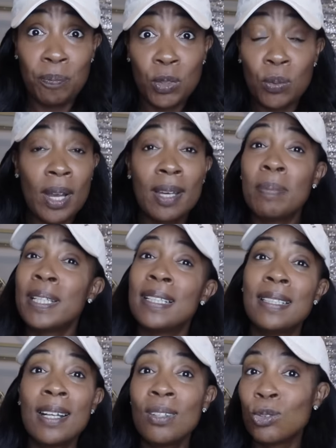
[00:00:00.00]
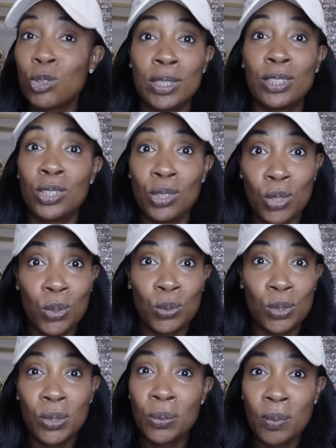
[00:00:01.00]
Right? Because I don't trust the
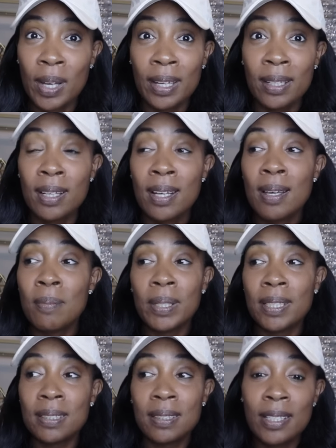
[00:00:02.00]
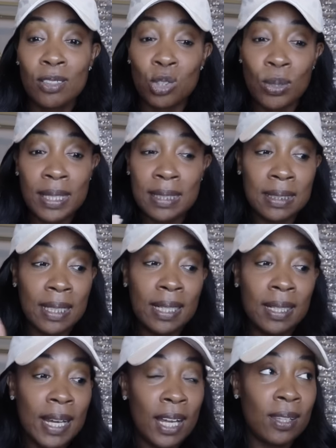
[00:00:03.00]
news, right? Because they
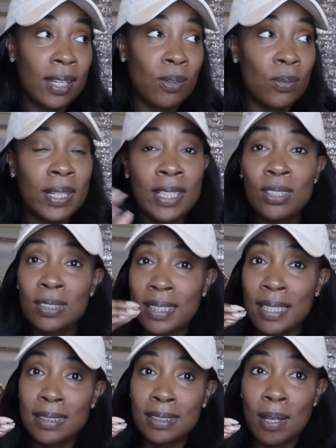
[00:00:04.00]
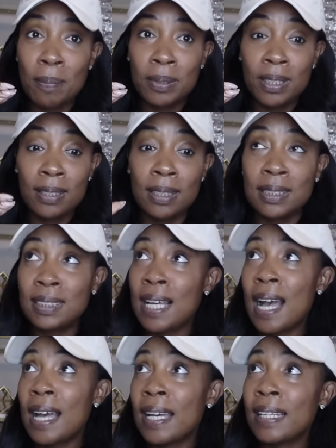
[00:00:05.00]
translate it he'll say something, the
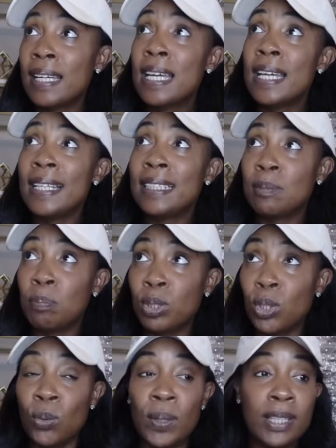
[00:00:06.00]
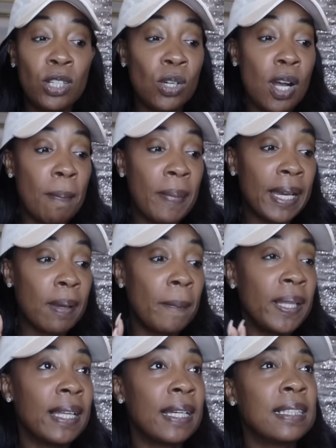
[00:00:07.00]
sky is blue, and they'll come back and
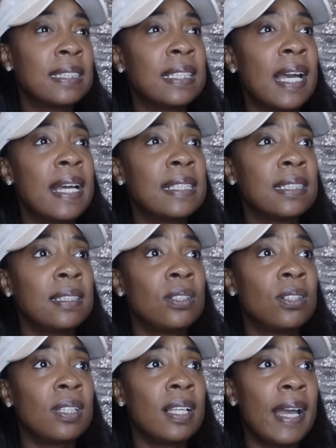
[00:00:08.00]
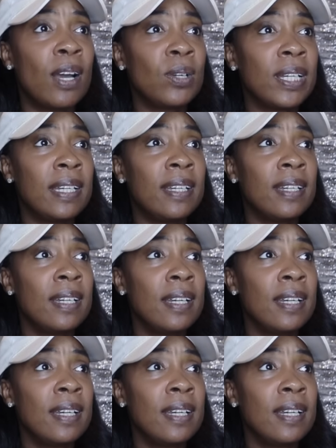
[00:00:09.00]
be like, the sky is a little cloudy,